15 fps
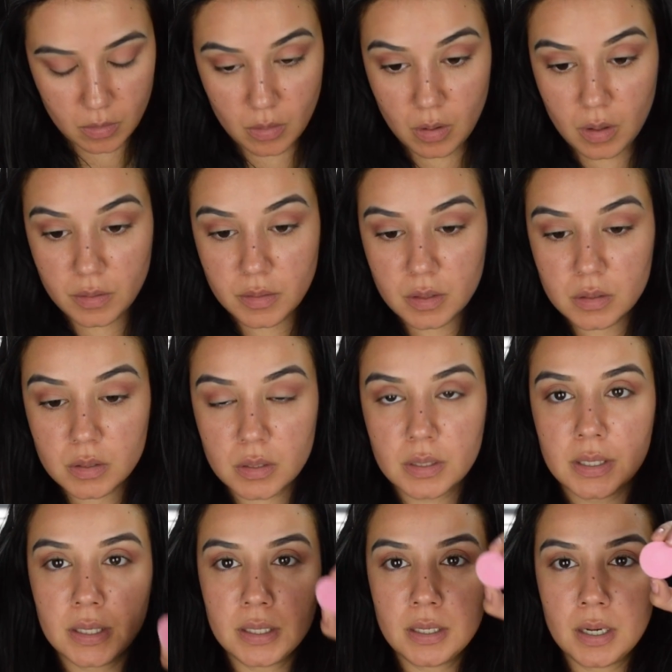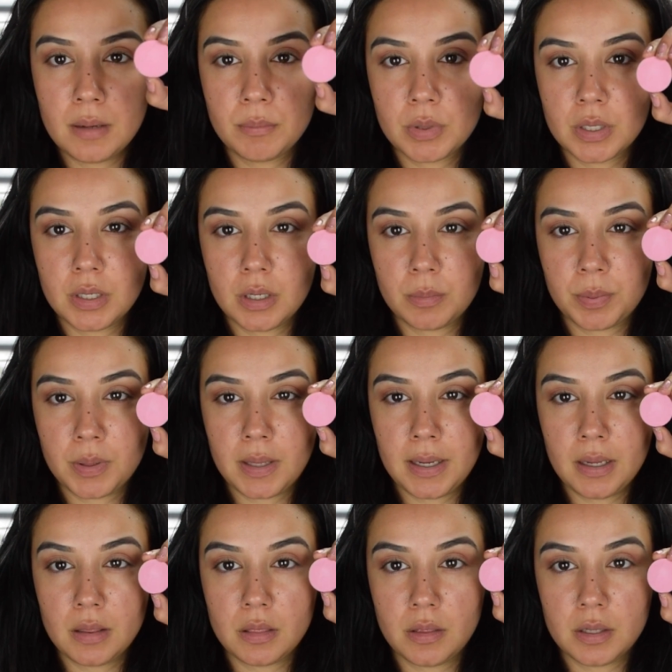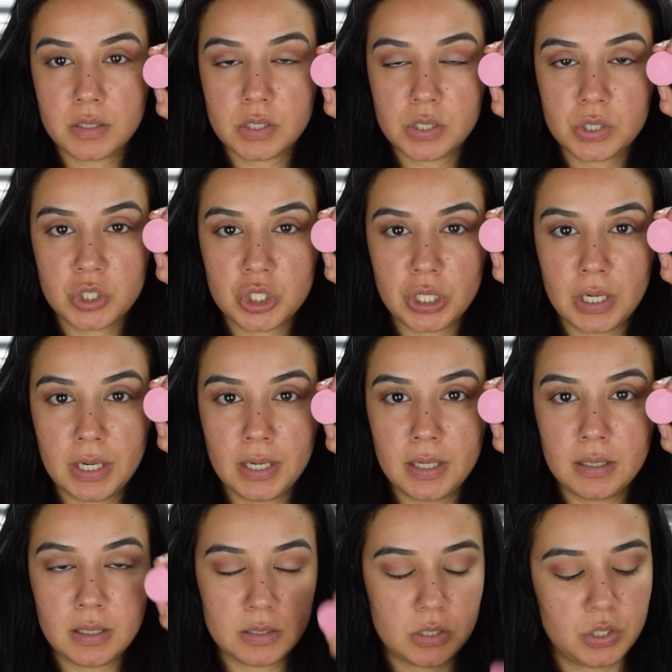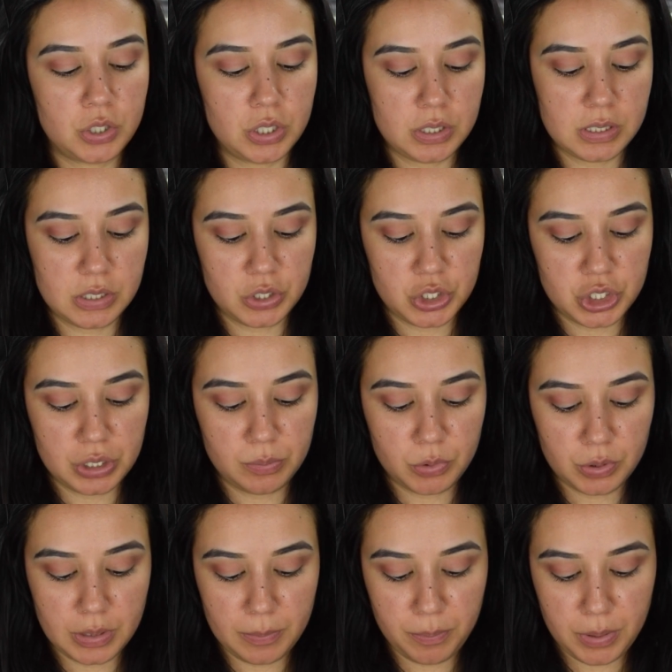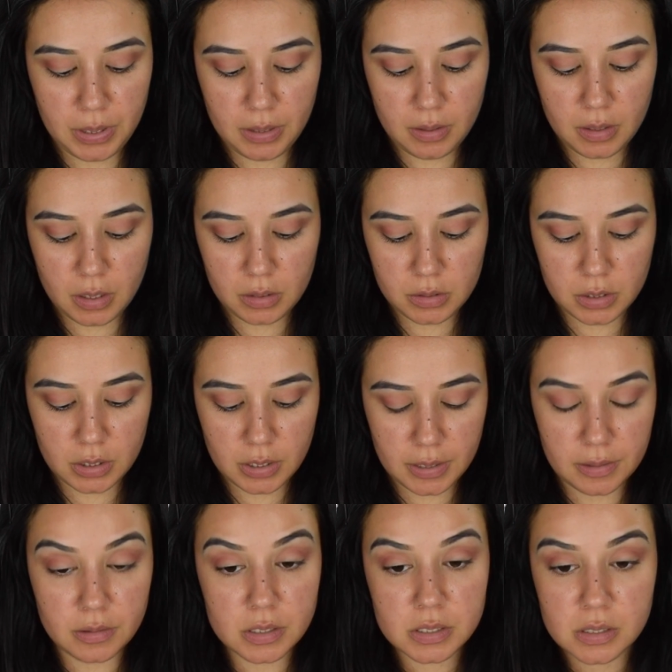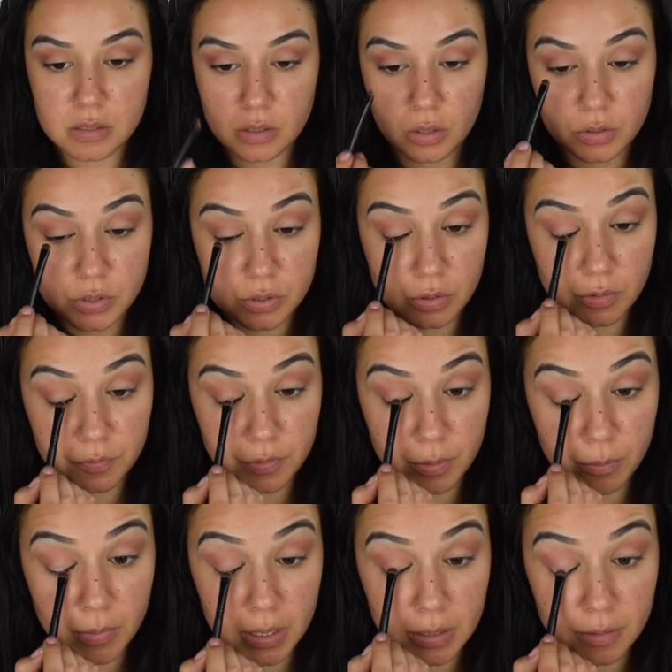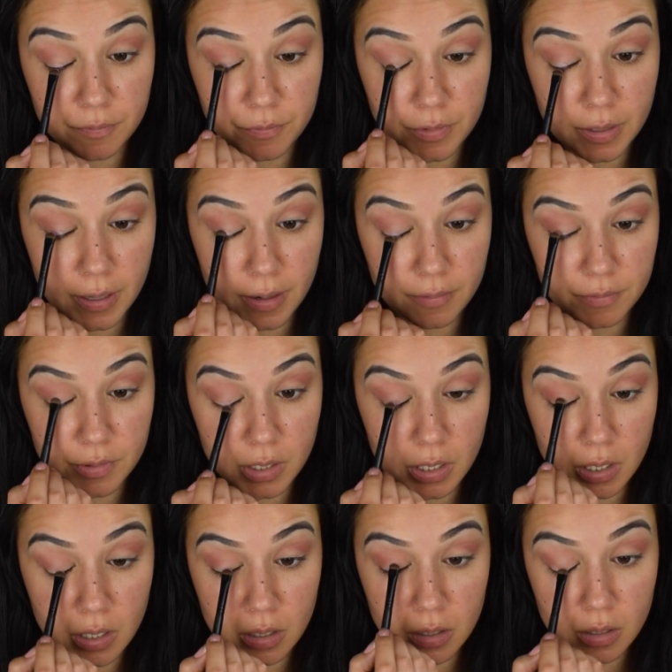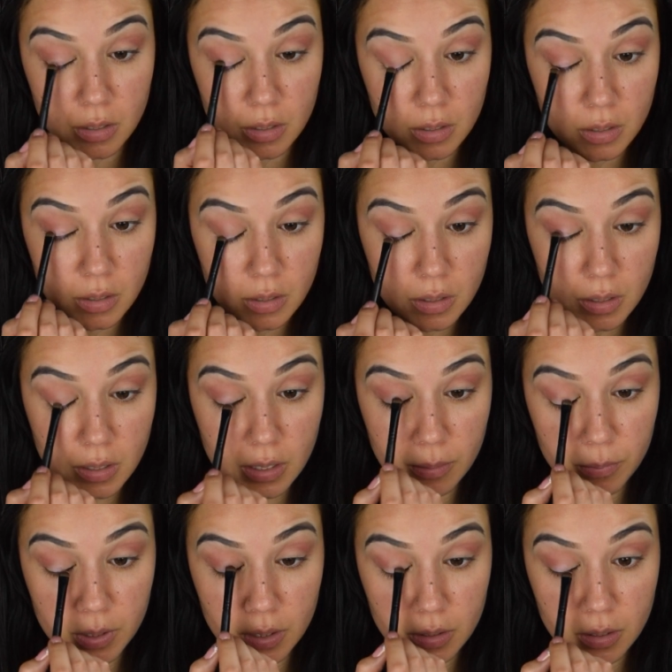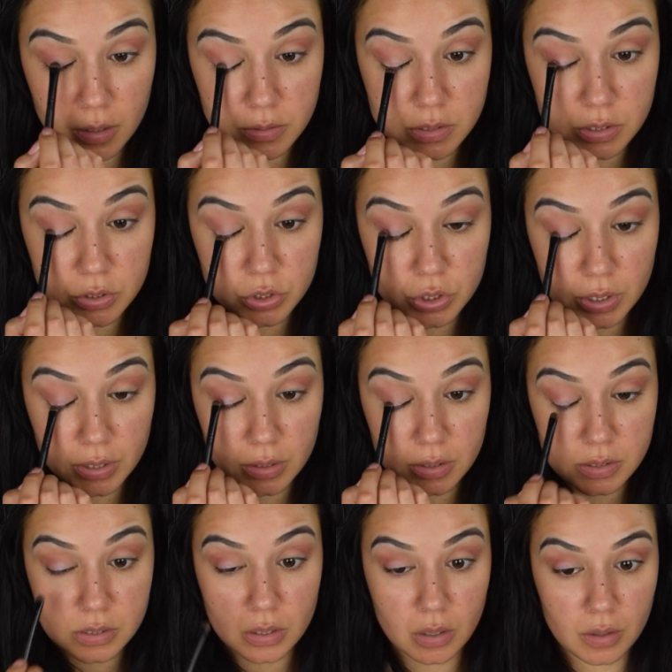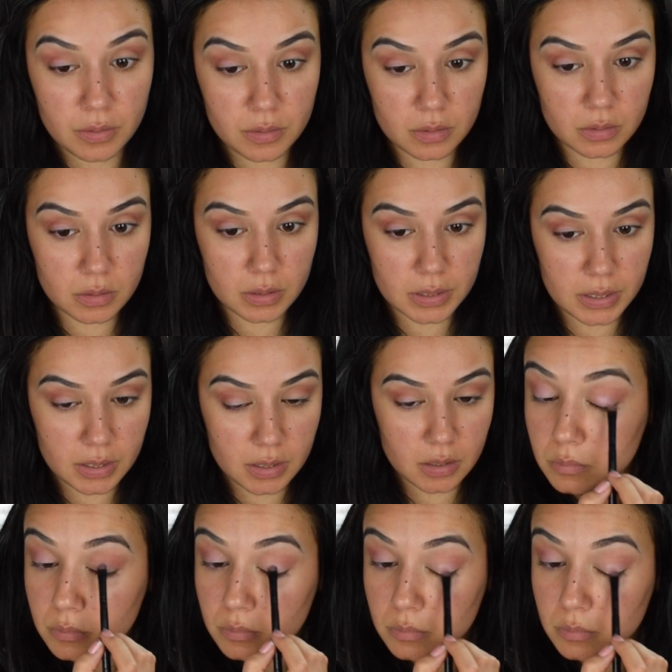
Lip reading: On the lid, I'm going to apply this shade. It's just a shimmery pink color, and this is also from Makeup Forever. And I'm going to concentrate this on the lid.